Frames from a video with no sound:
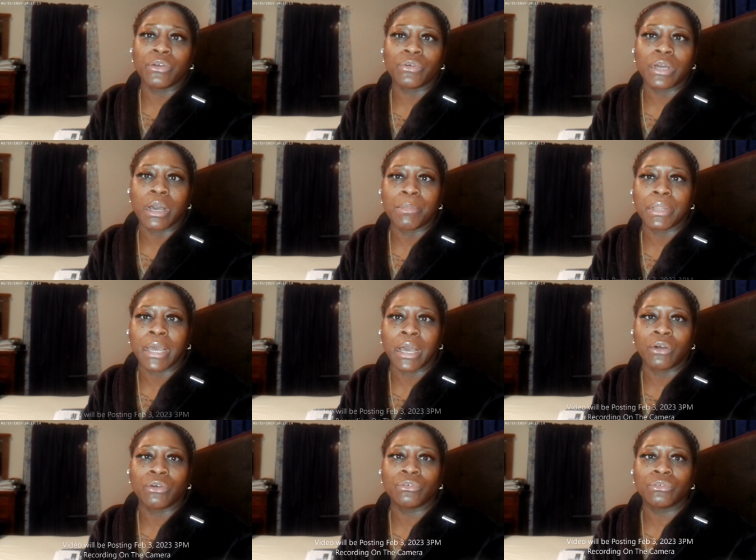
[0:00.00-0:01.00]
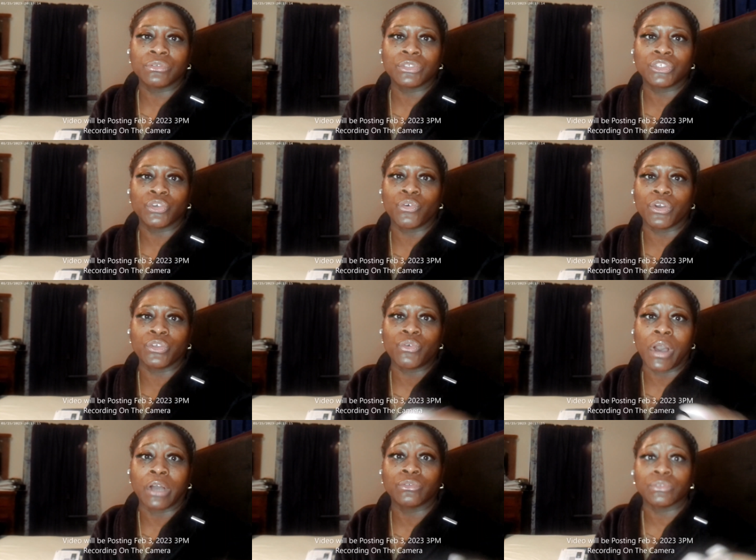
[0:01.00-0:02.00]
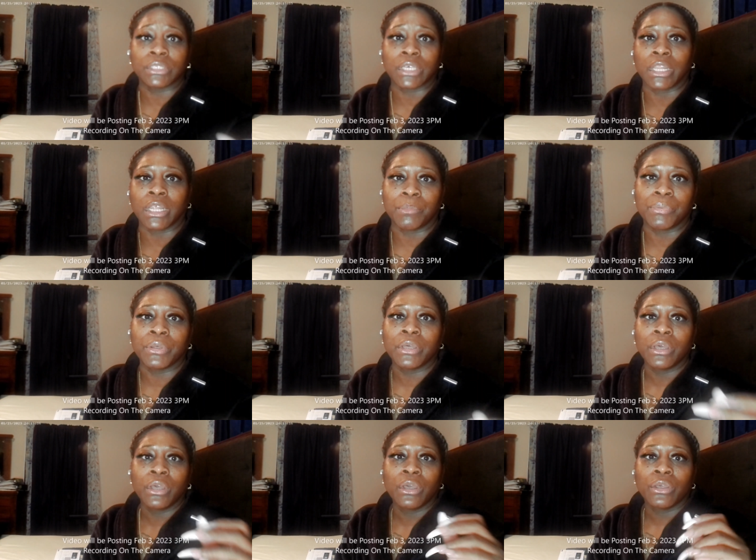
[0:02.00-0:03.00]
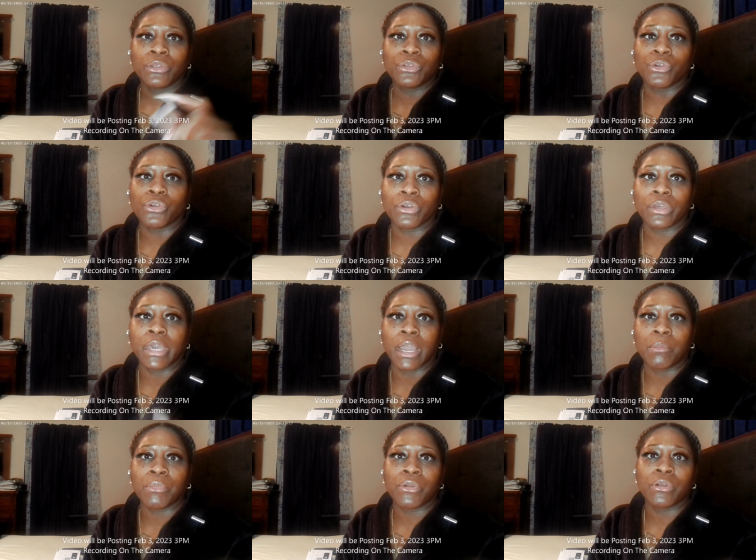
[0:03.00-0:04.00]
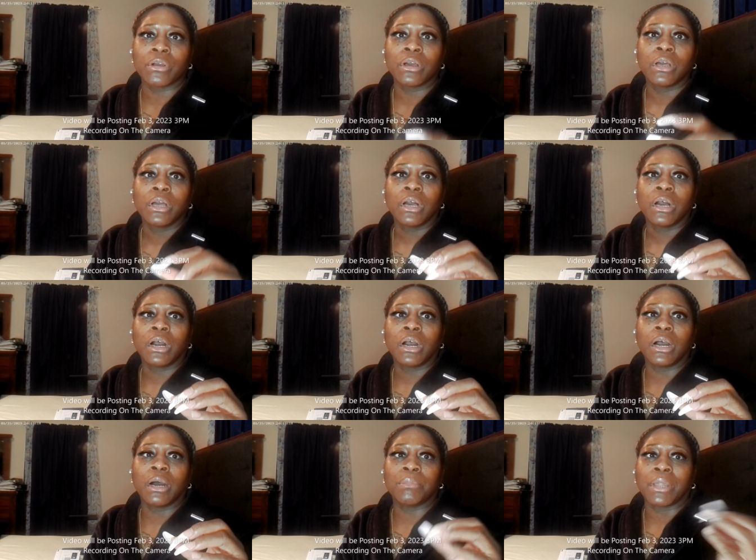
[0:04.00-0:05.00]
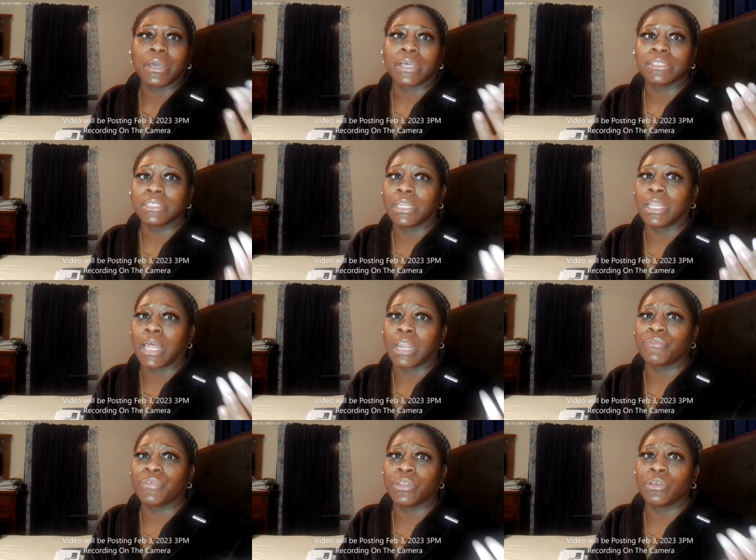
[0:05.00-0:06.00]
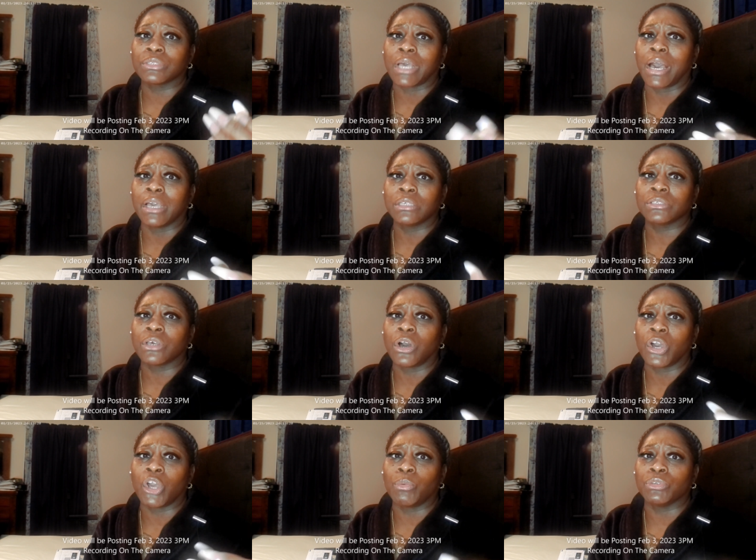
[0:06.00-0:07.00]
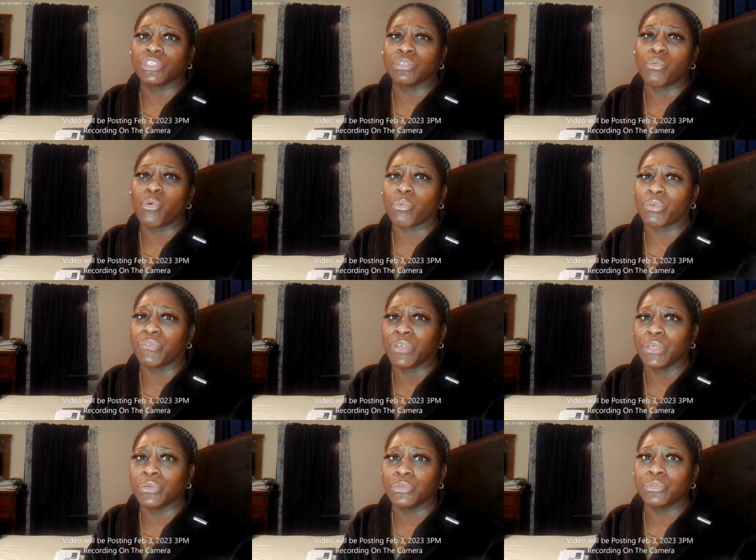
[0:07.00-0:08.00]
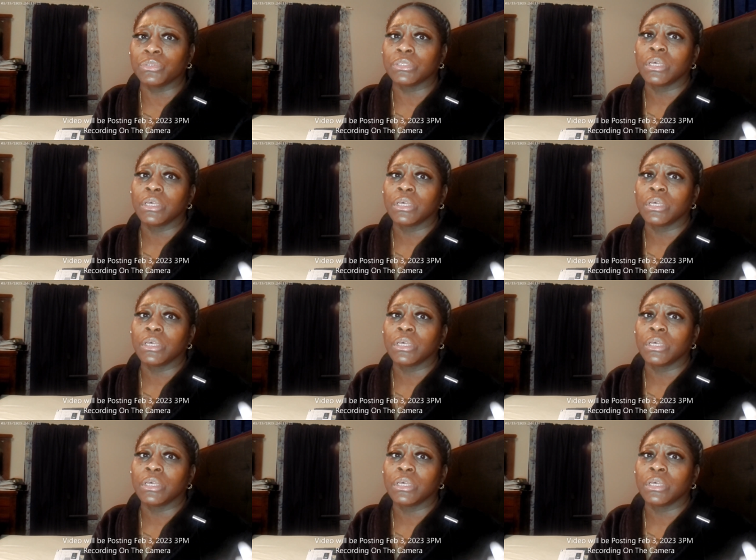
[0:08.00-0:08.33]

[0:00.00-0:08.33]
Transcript: video coming out showing you how to set up your camera. Um, like I said, a lot of videos I saw, it was just more reviews,